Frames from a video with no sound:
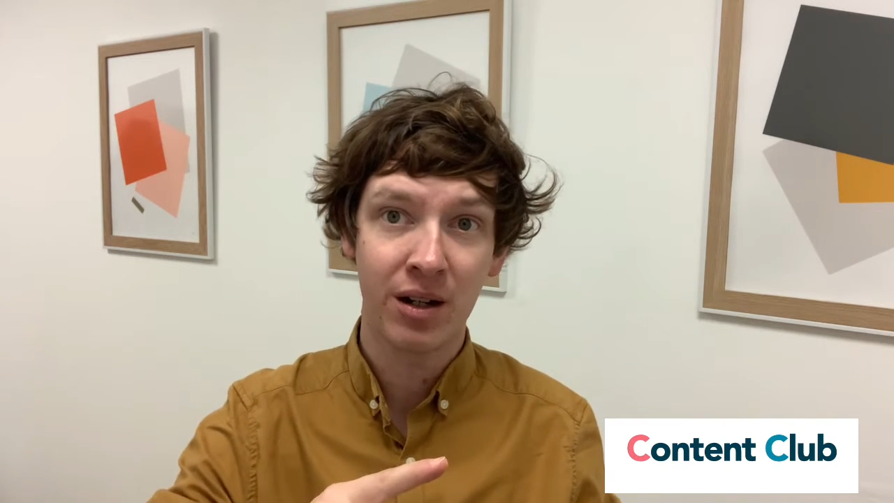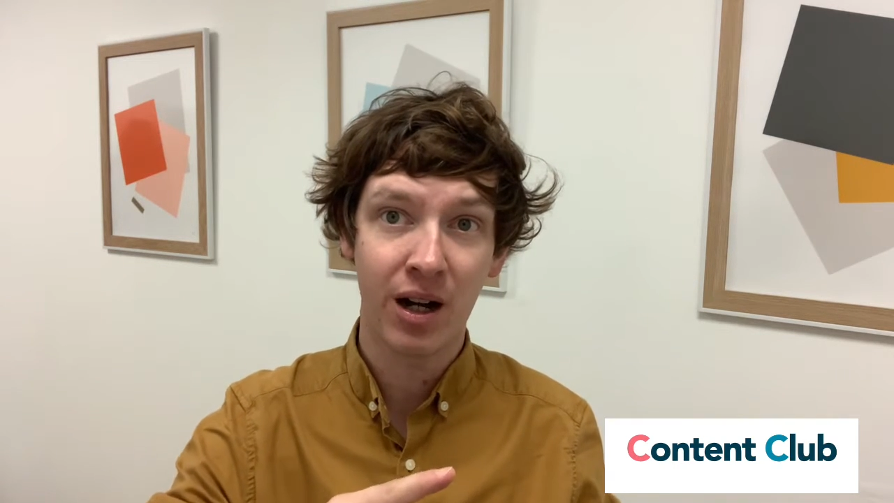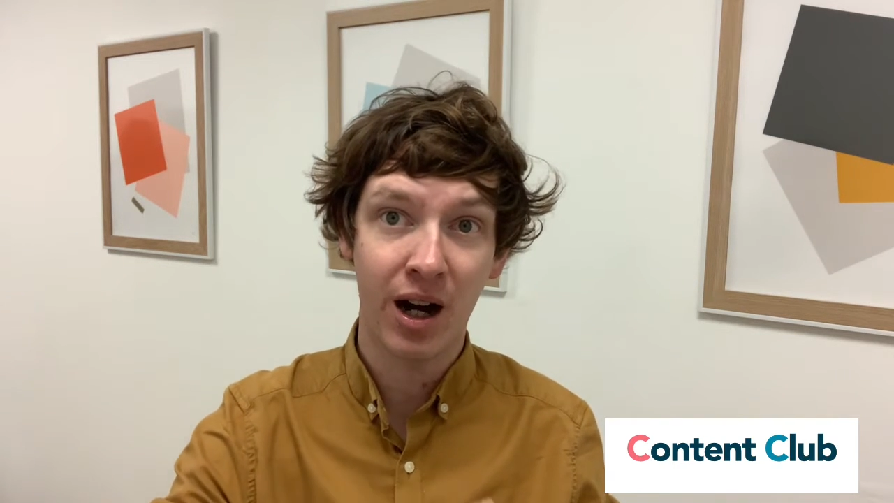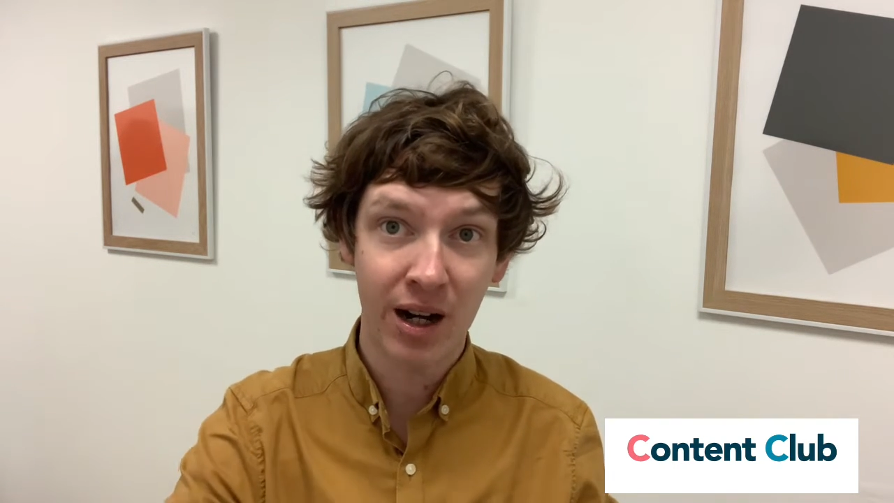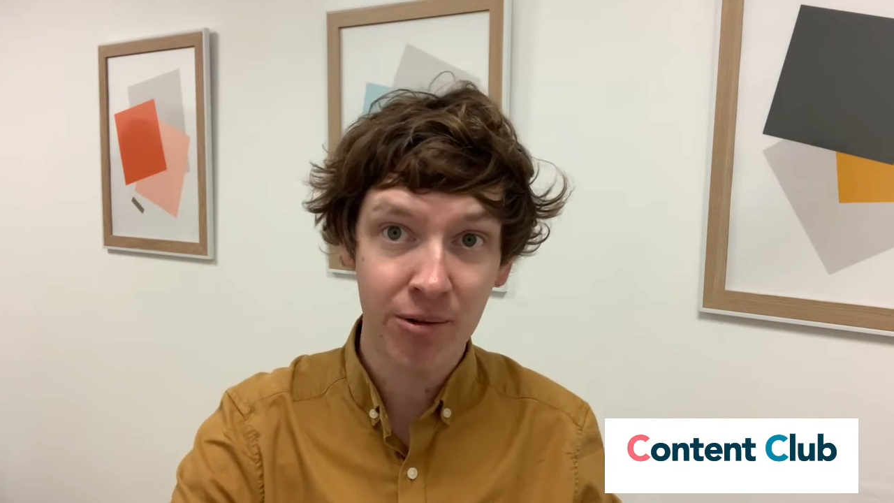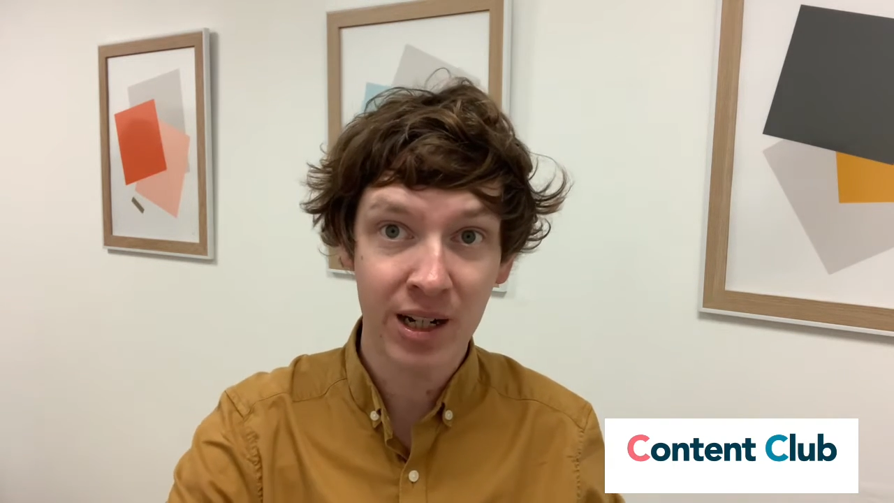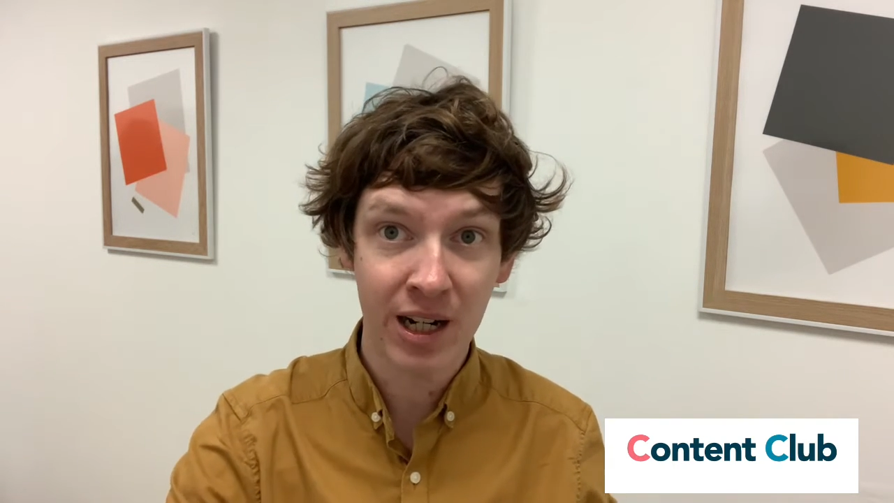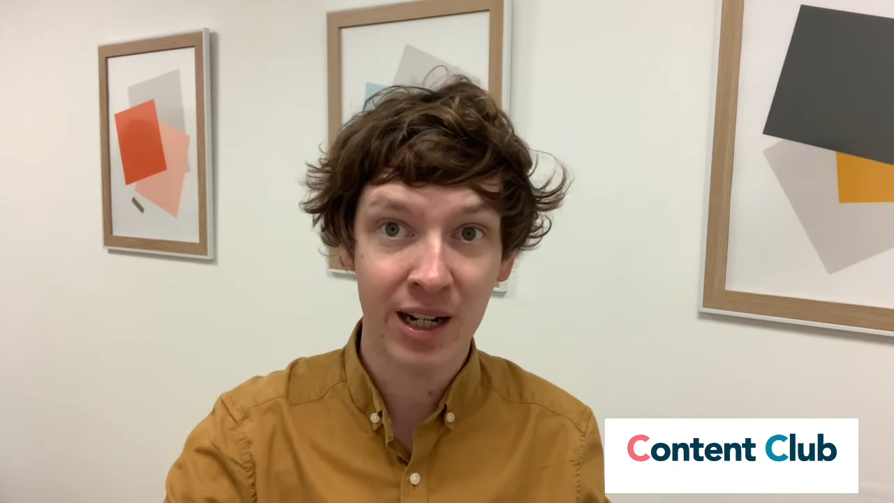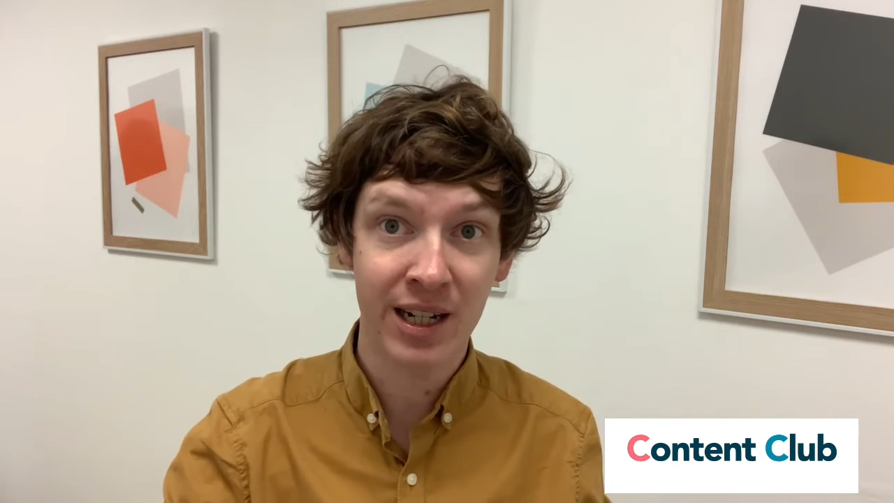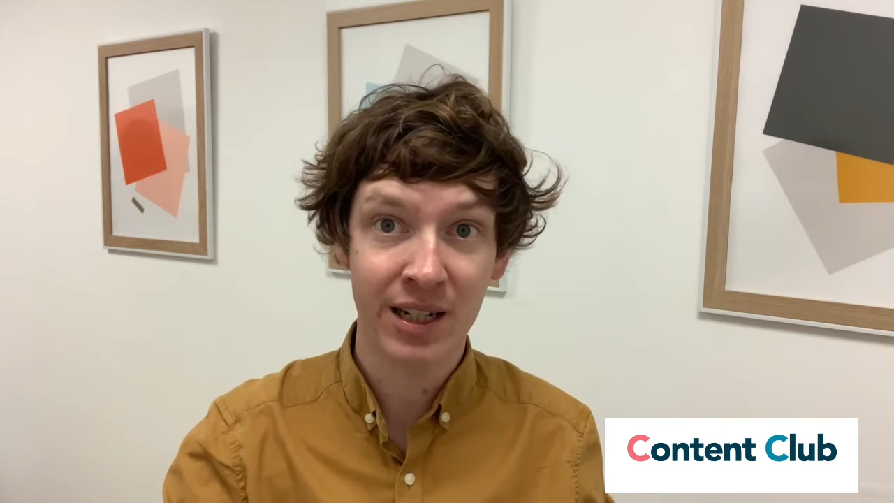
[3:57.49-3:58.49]
I really
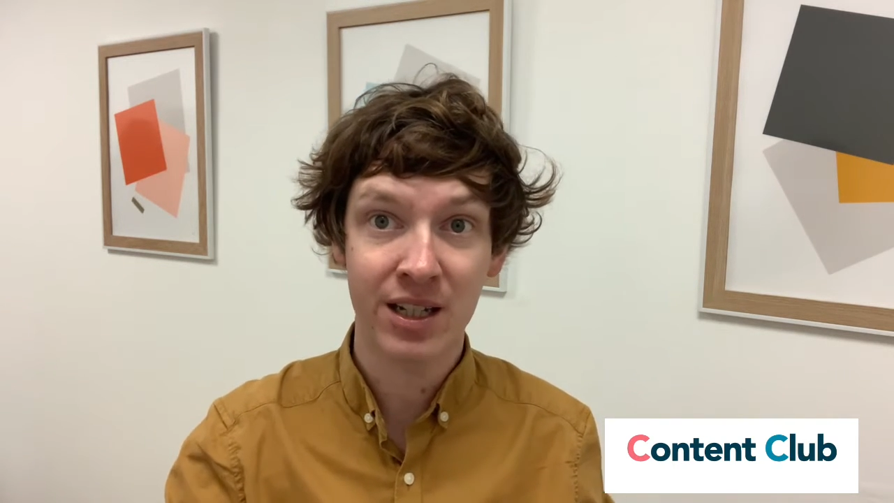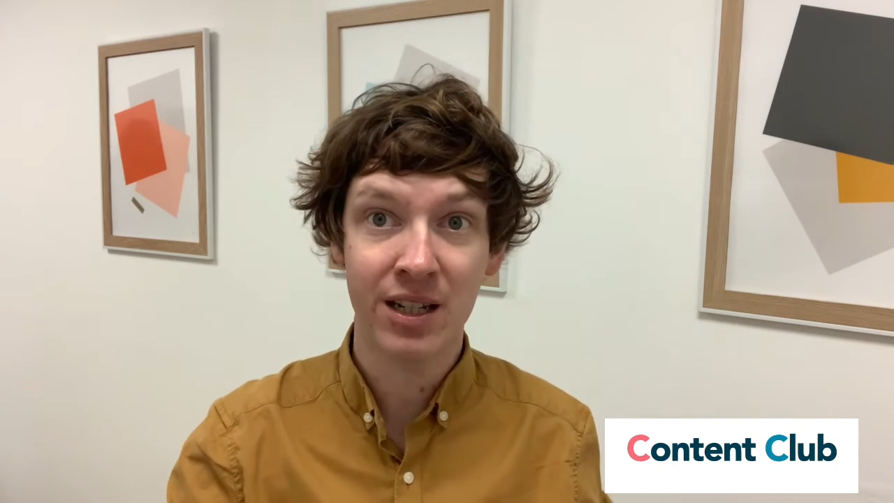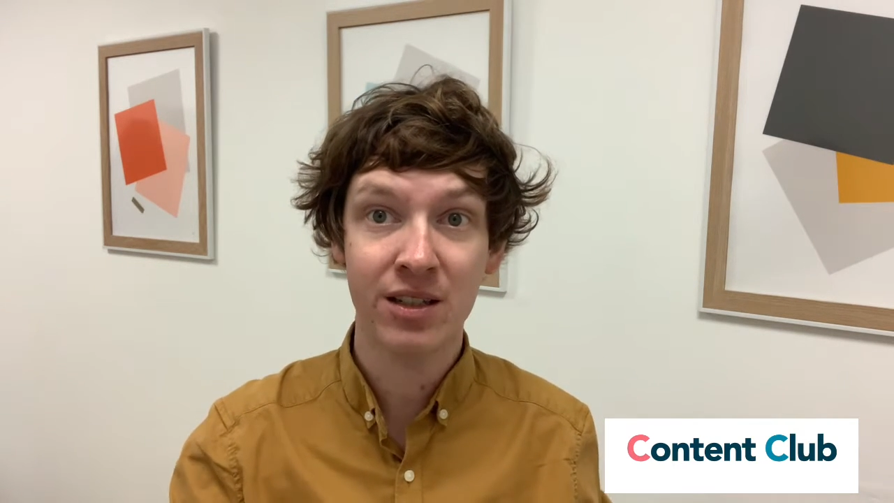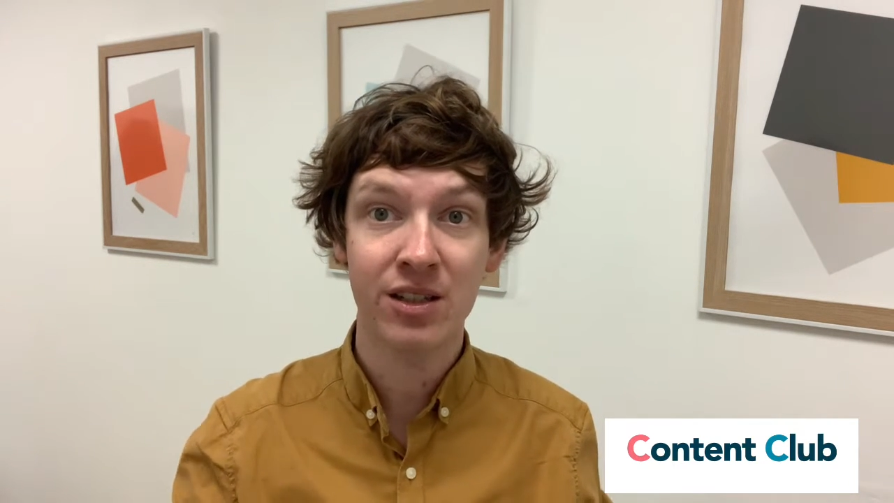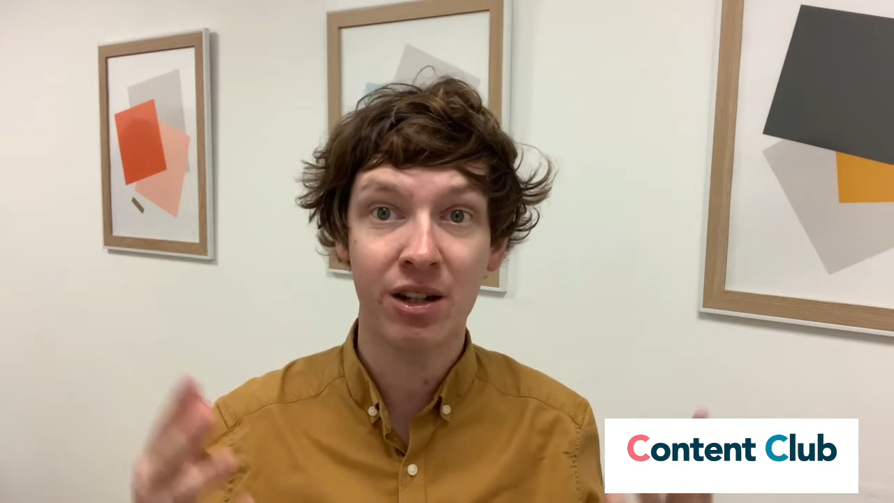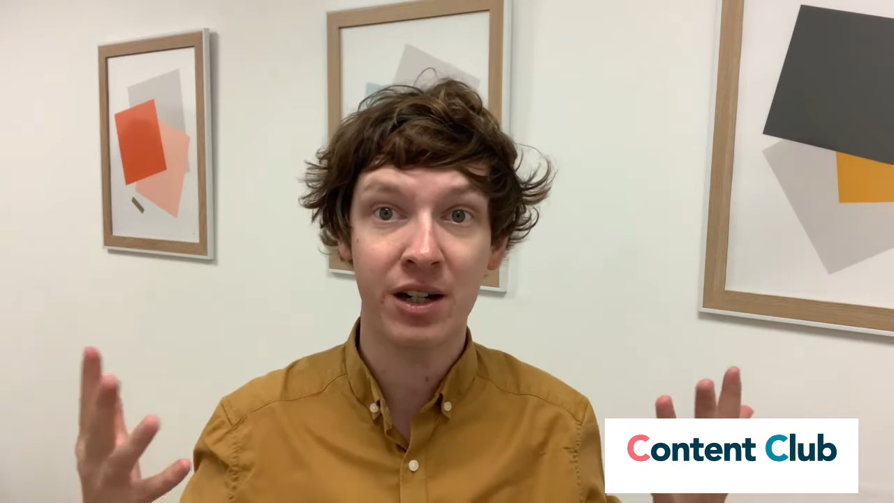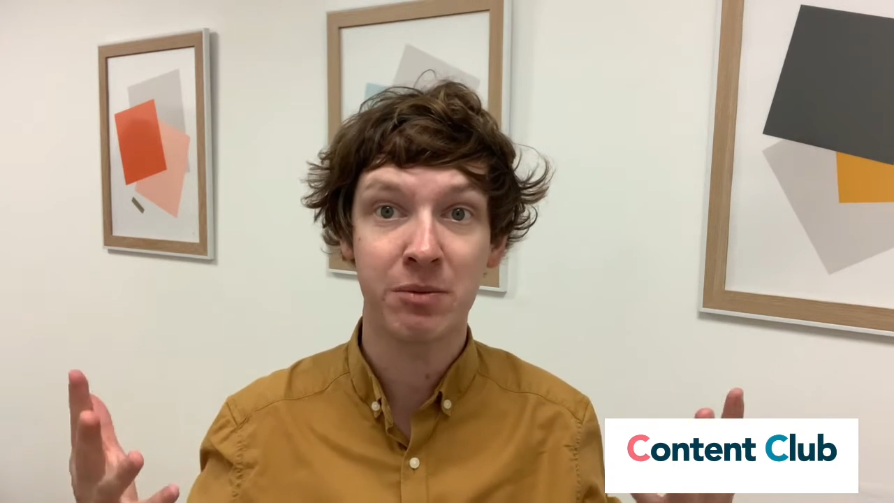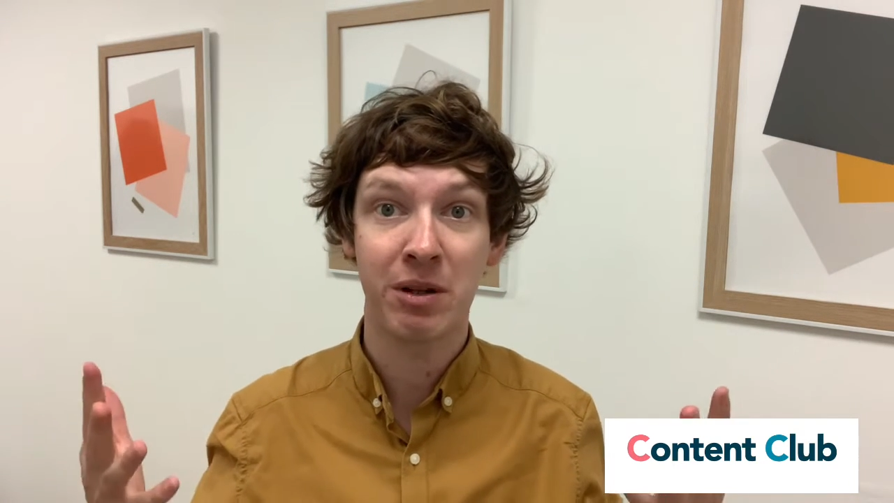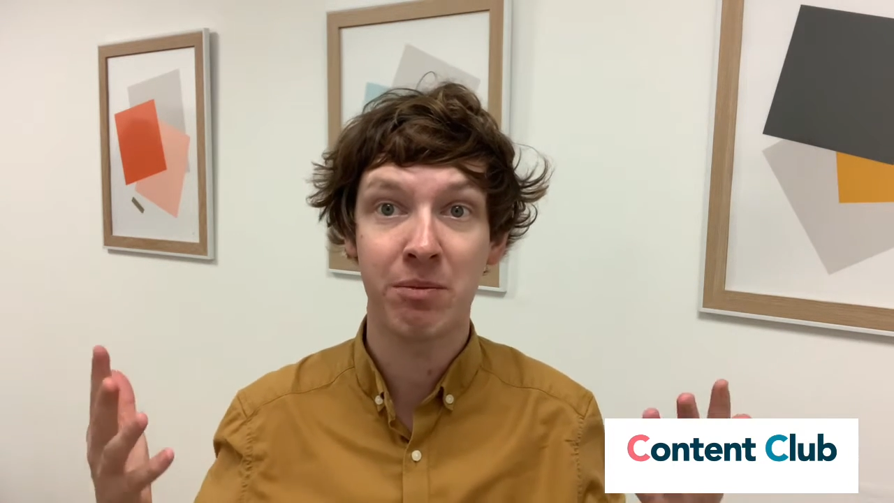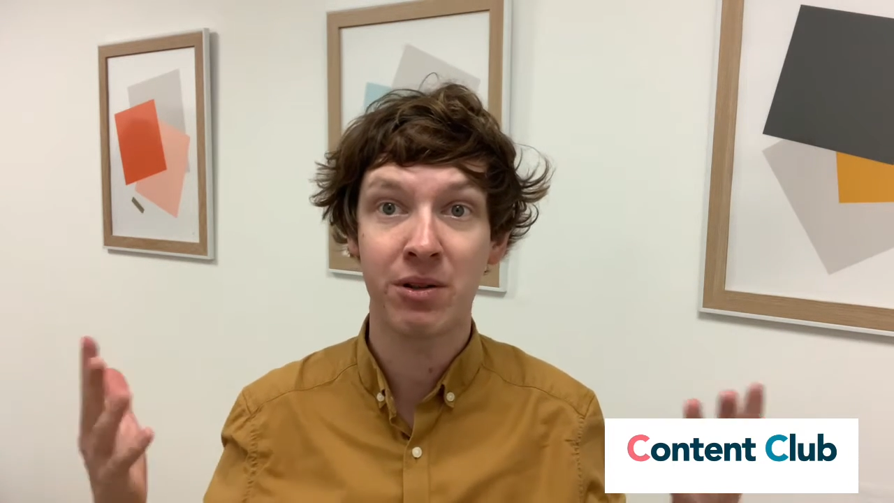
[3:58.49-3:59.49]
like LinkedIn, so I
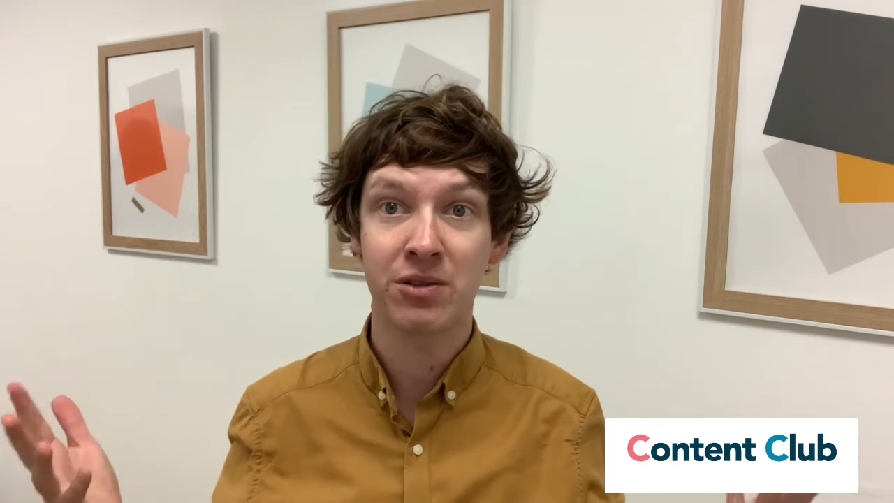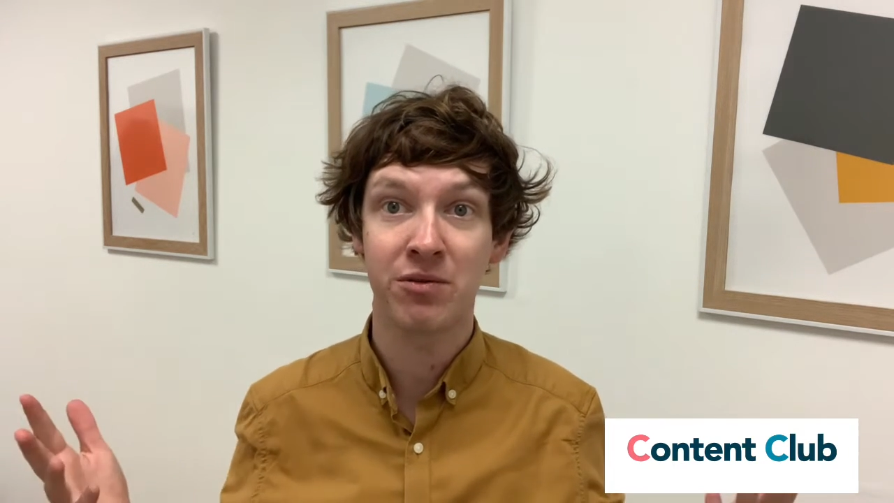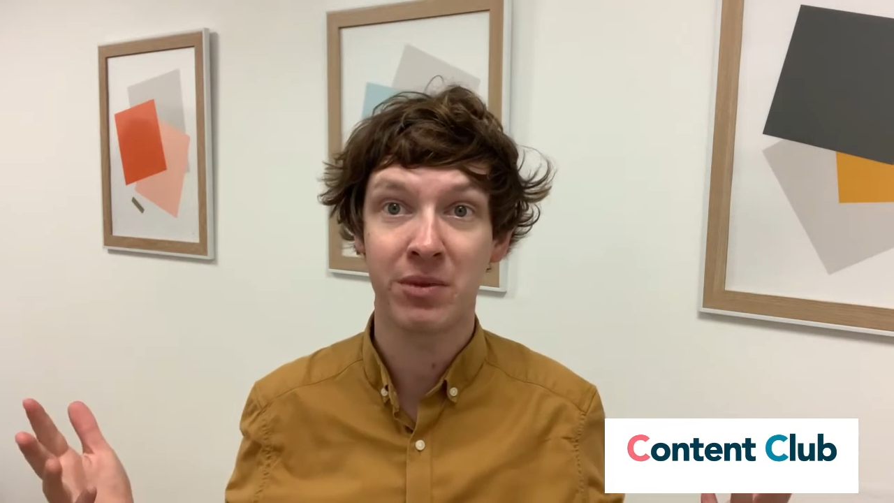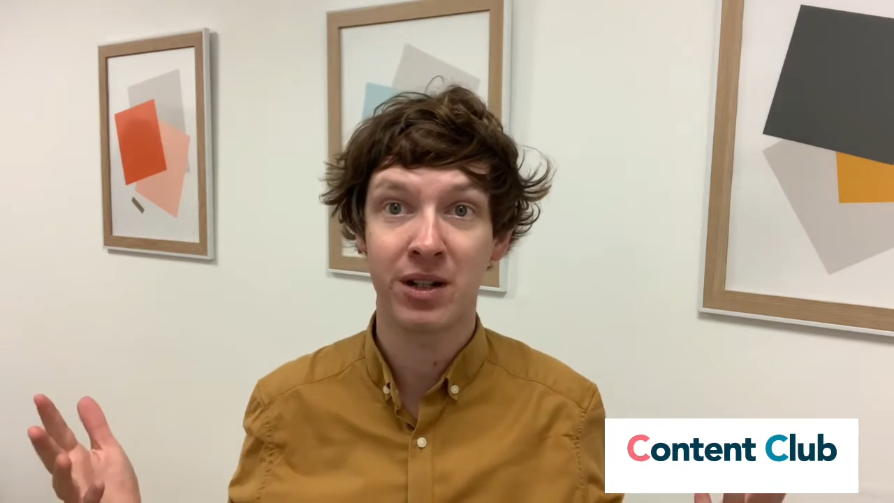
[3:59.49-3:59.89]
spend most of my